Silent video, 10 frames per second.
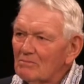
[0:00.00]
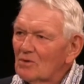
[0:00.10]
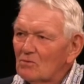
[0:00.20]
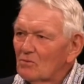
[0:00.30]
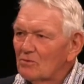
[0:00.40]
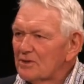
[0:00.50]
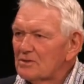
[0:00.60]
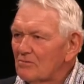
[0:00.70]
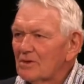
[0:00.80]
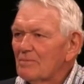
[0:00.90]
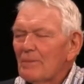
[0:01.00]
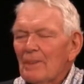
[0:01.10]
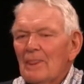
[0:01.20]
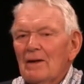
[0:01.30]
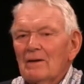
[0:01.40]
the whole rest of it.
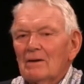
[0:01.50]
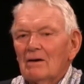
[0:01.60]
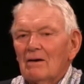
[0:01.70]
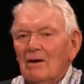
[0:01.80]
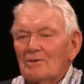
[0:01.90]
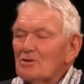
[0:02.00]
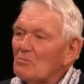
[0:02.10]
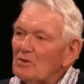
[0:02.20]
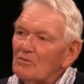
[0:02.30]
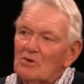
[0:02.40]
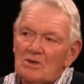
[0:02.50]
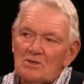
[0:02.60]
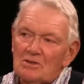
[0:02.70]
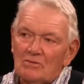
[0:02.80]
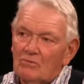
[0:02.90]
I had something very
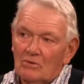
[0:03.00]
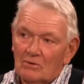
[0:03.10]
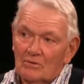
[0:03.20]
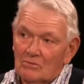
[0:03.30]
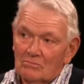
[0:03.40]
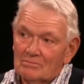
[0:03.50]
easy to fall to